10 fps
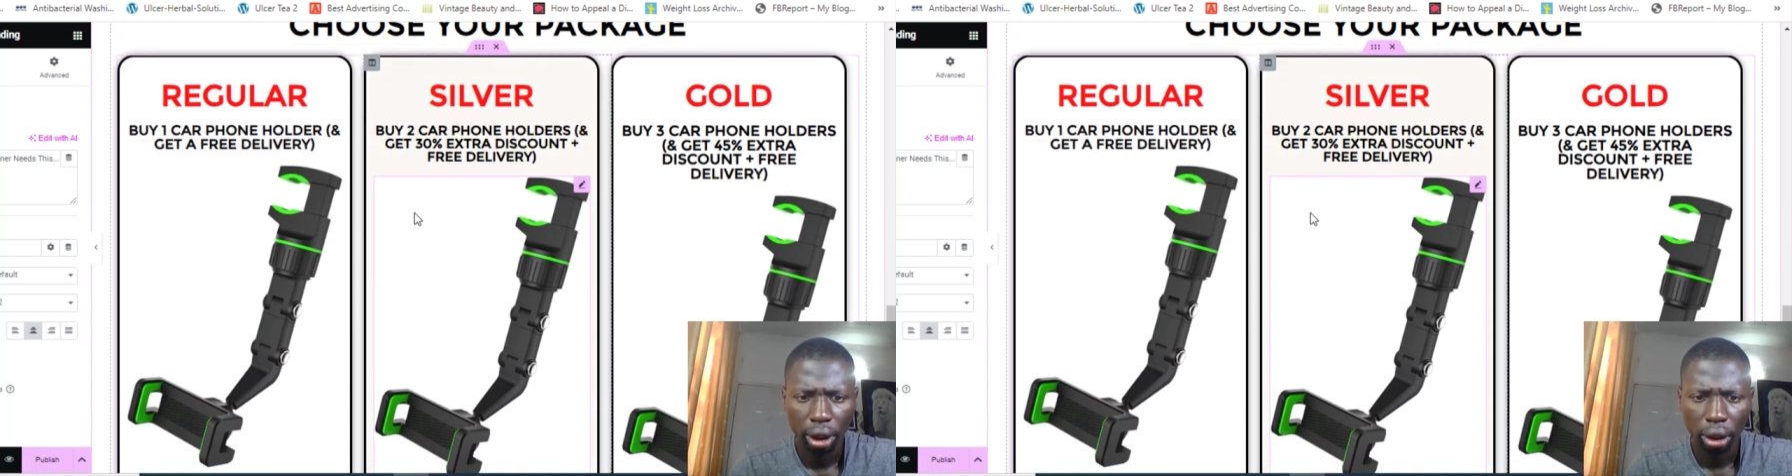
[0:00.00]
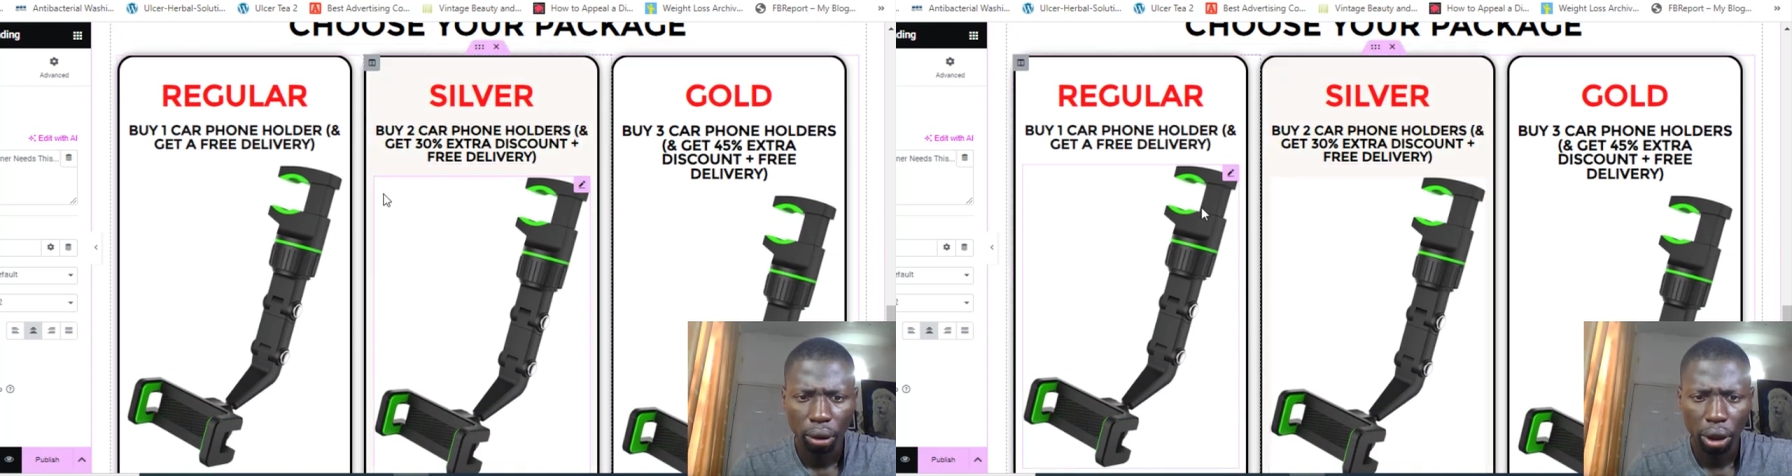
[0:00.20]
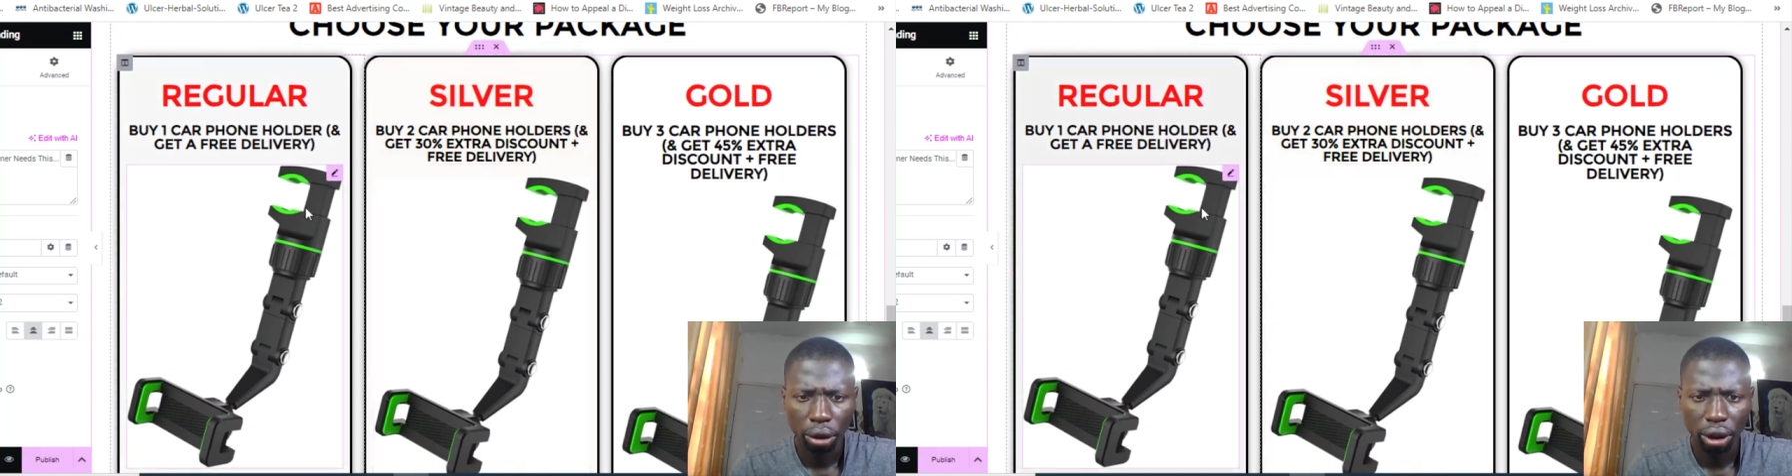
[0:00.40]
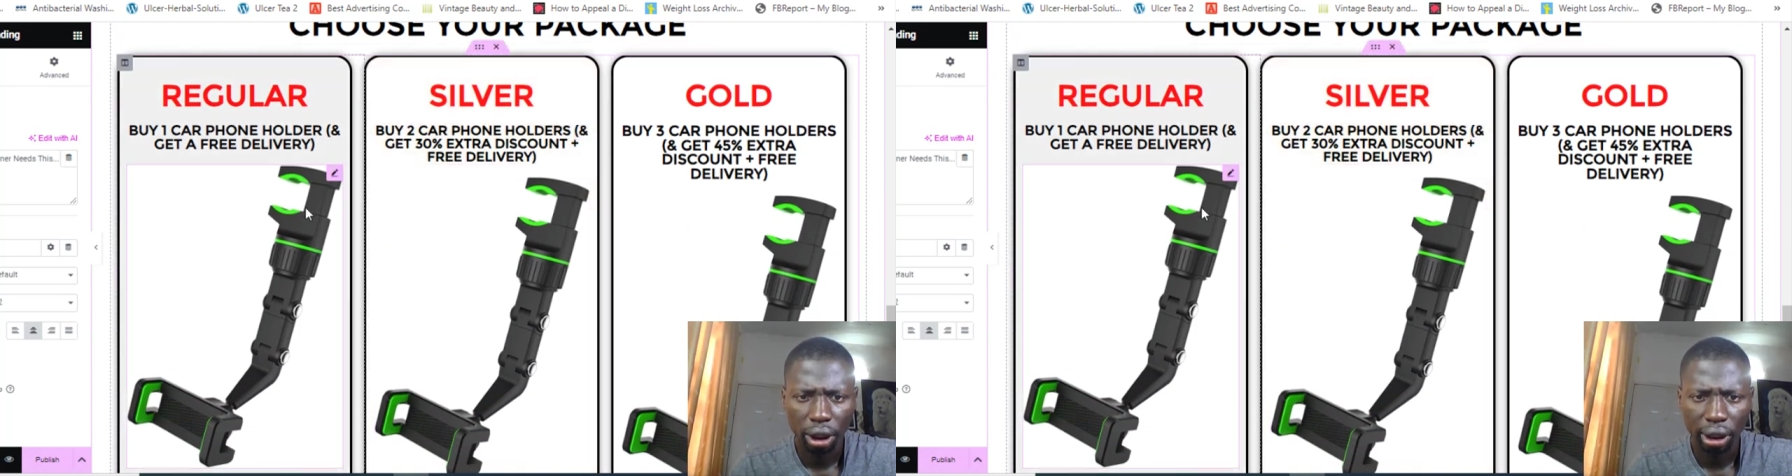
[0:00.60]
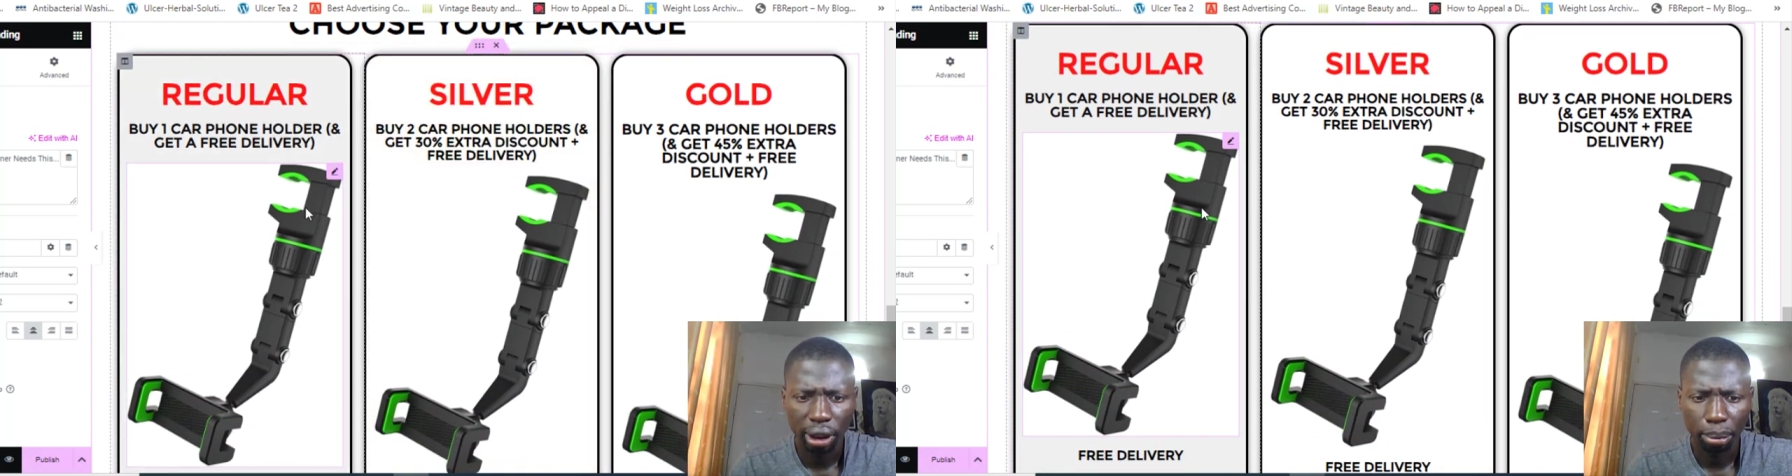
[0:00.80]
where you set
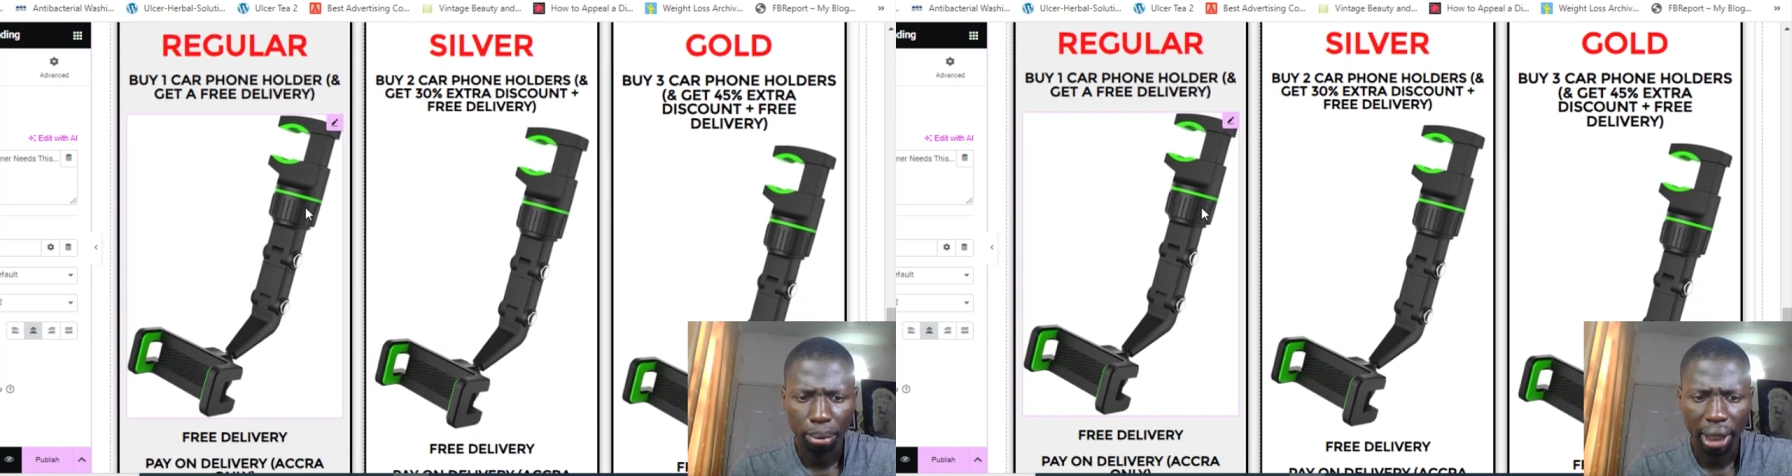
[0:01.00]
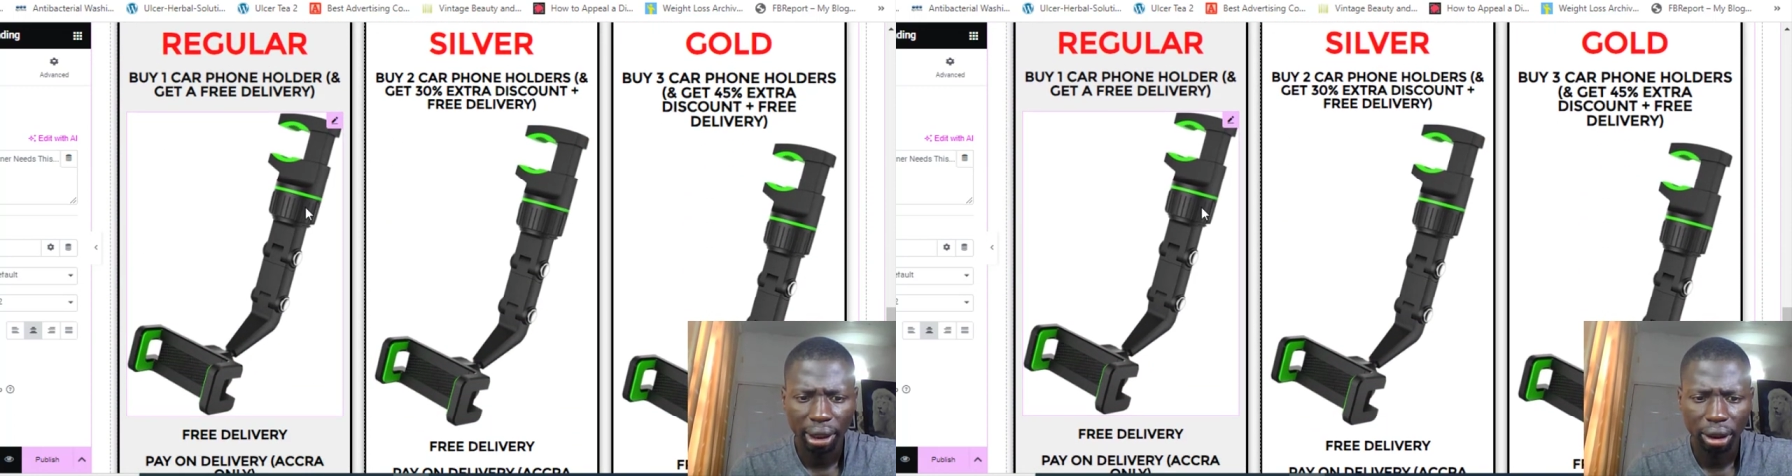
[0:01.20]
the price